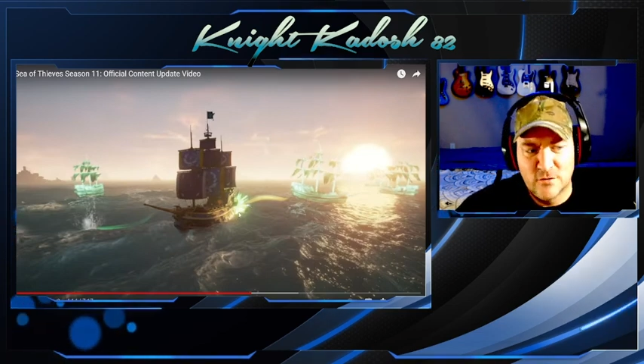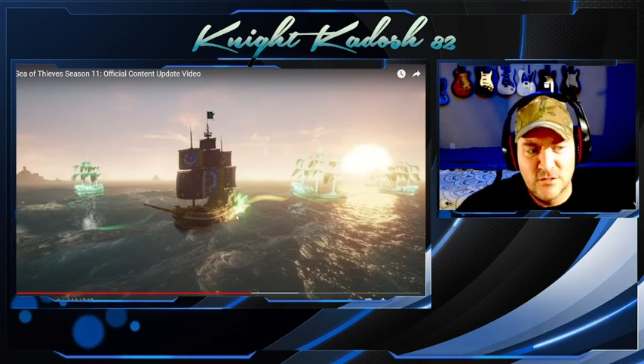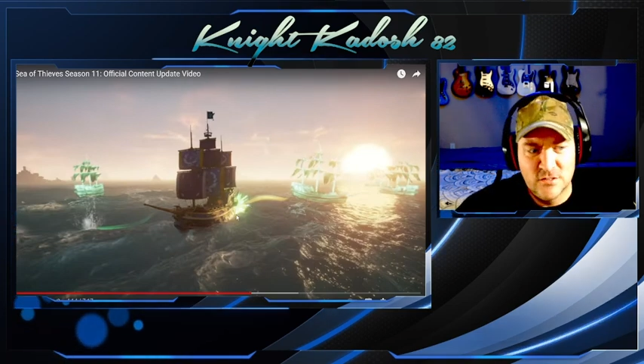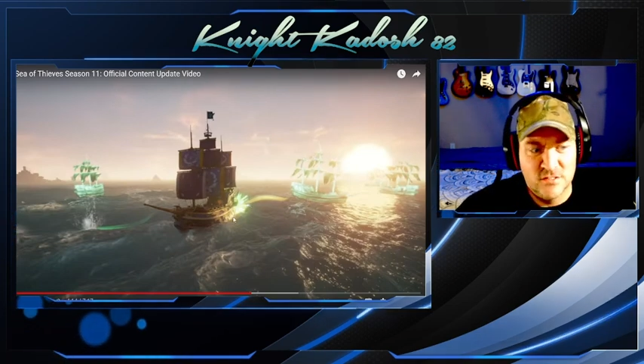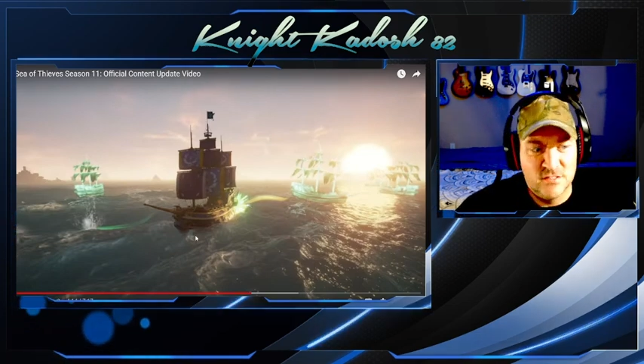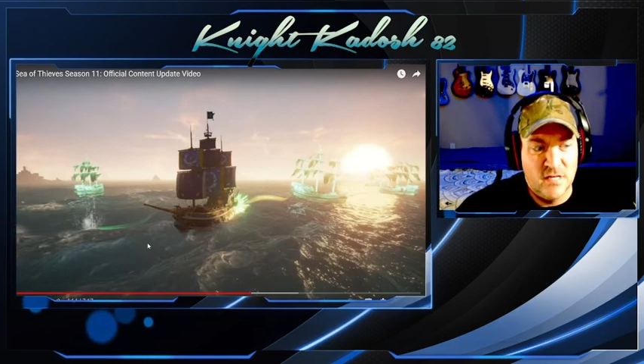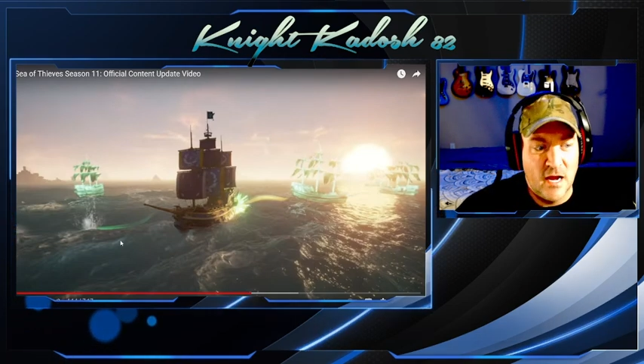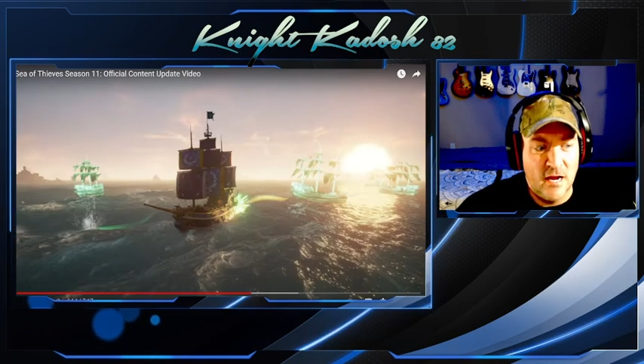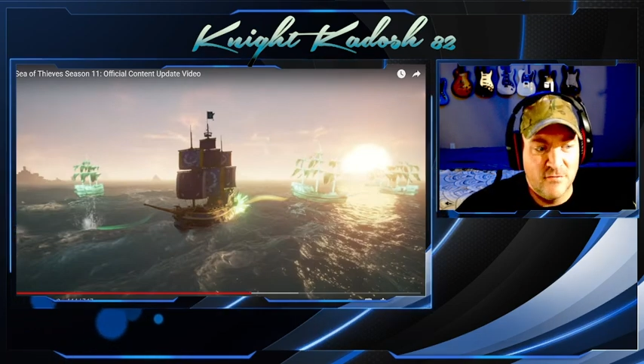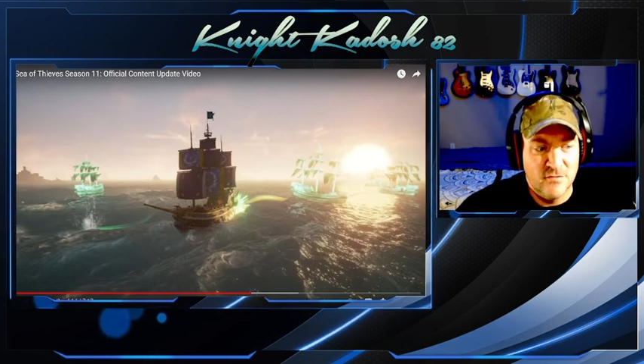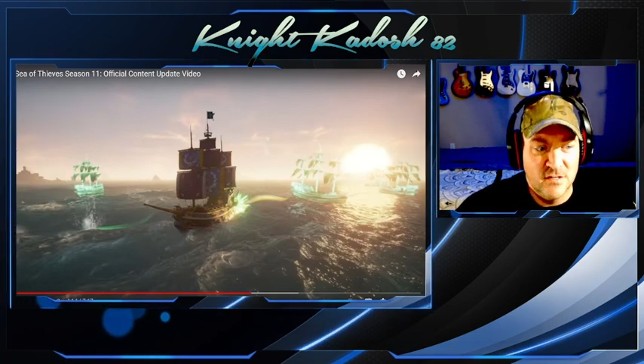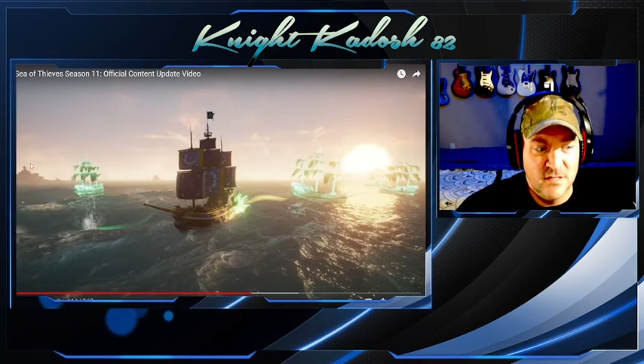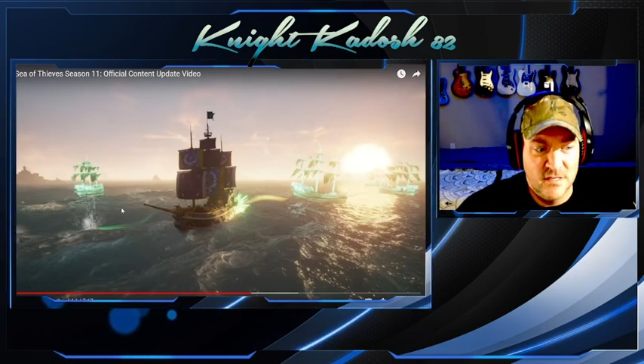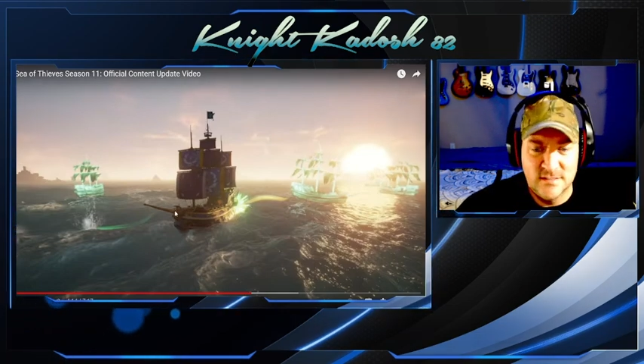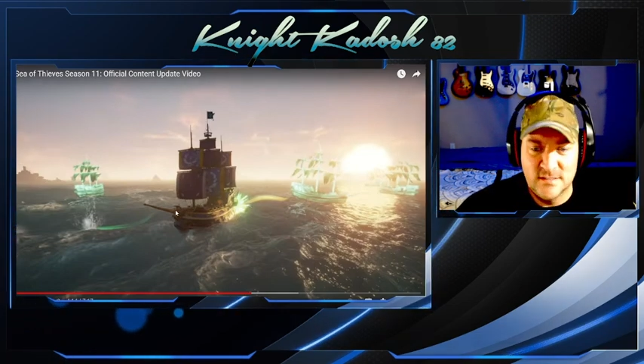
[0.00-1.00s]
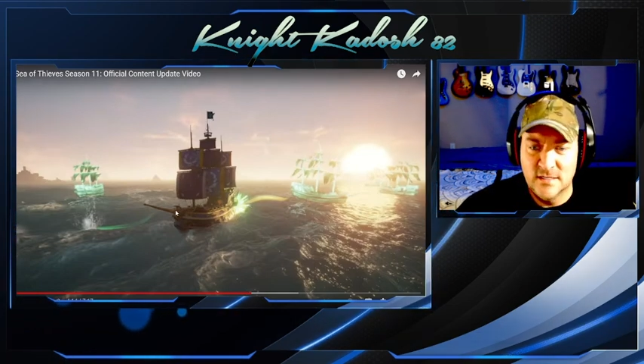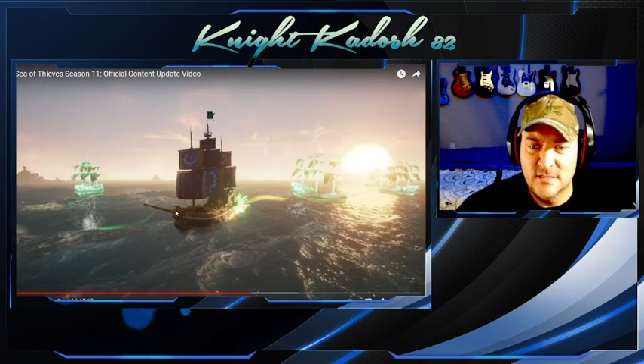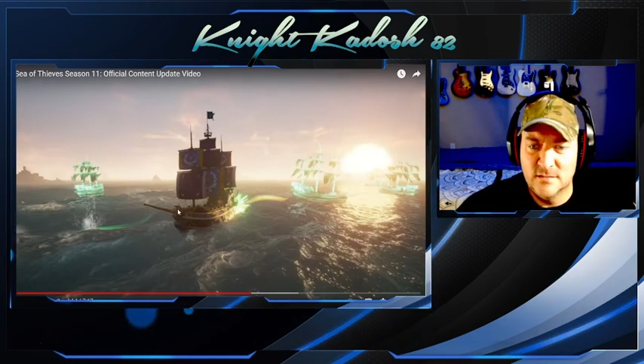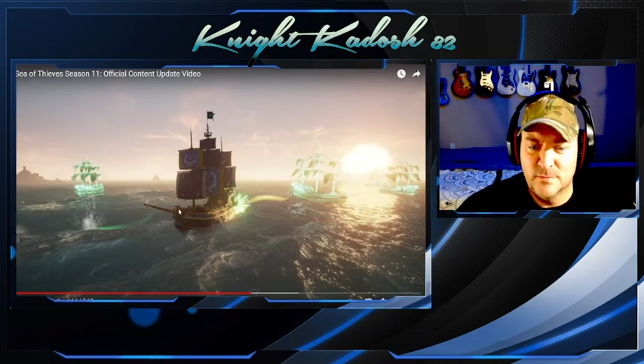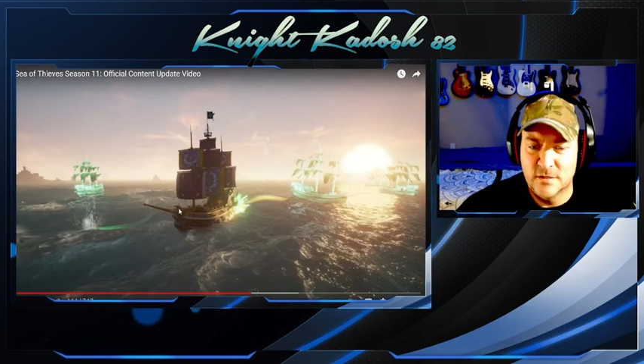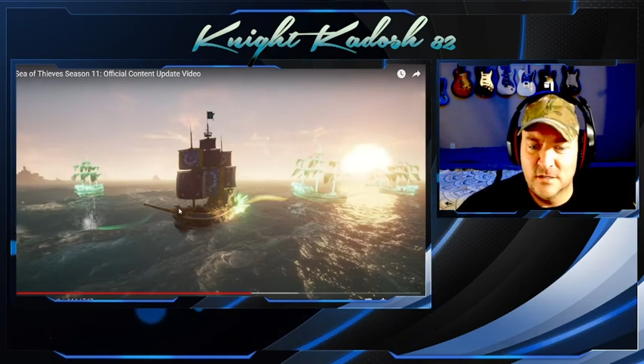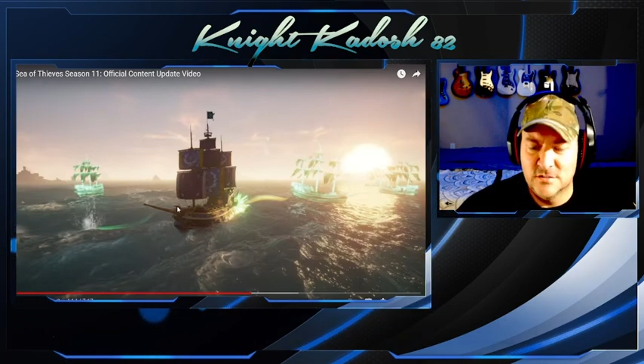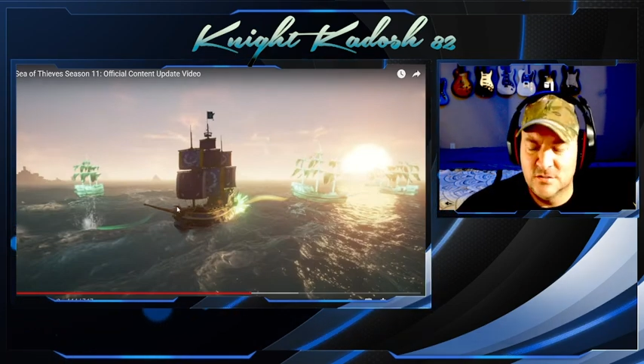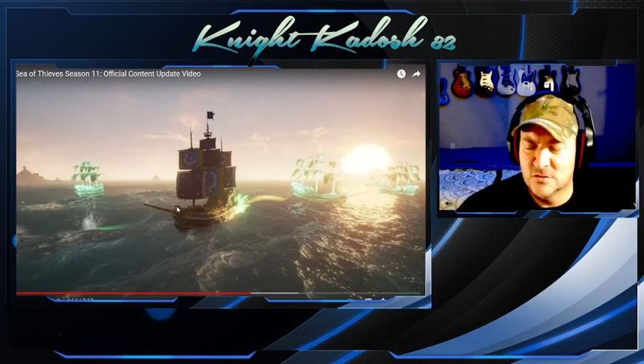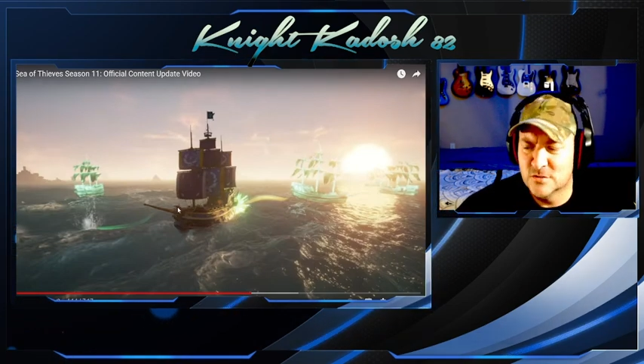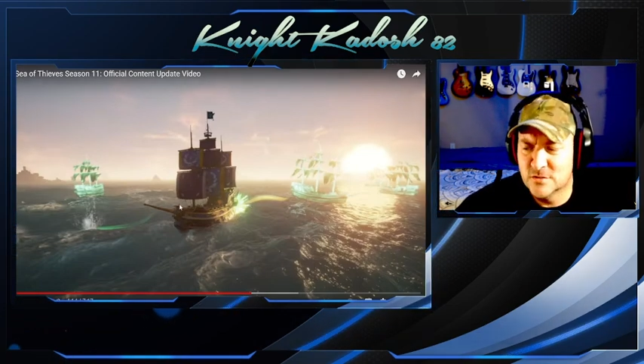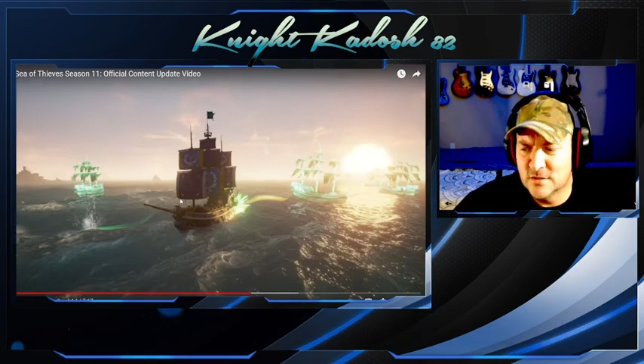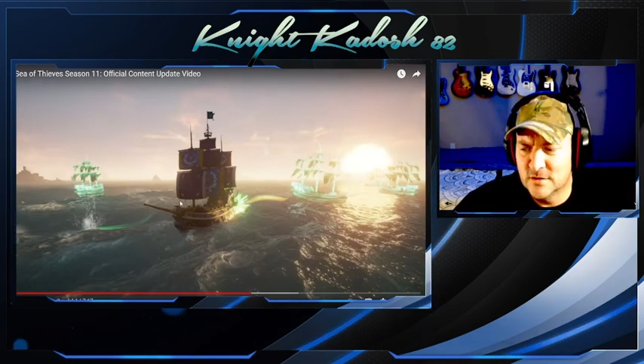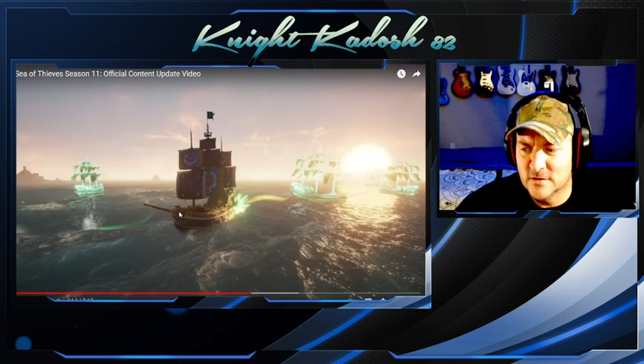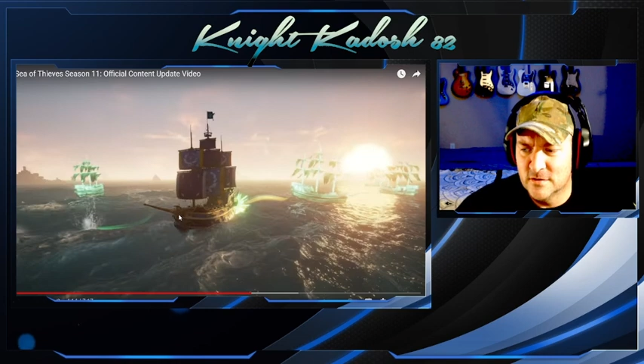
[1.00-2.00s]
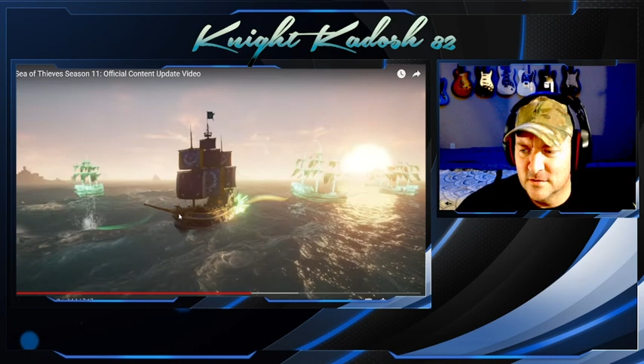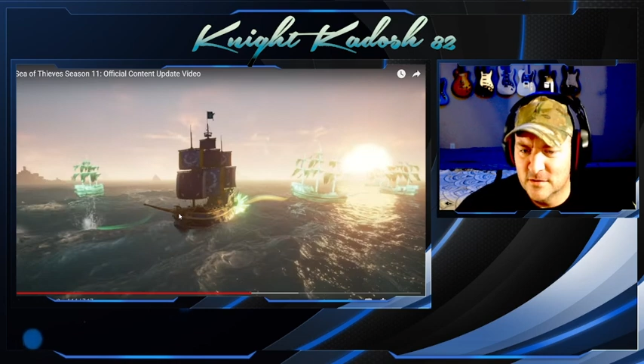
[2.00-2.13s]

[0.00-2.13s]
can just dive to these things because you're just going to,